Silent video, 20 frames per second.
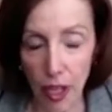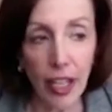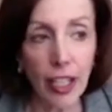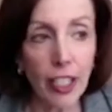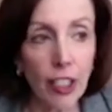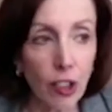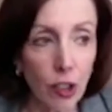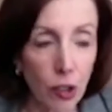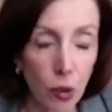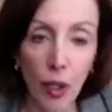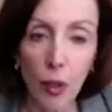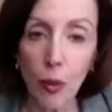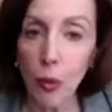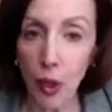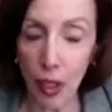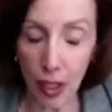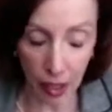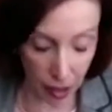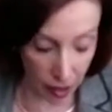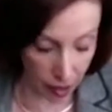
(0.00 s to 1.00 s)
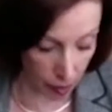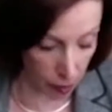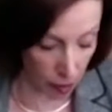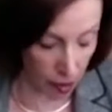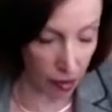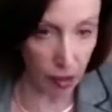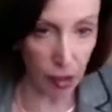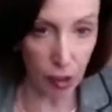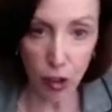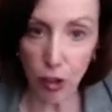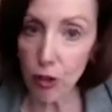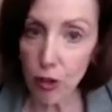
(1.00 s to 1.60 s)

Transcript: I knew I wanted email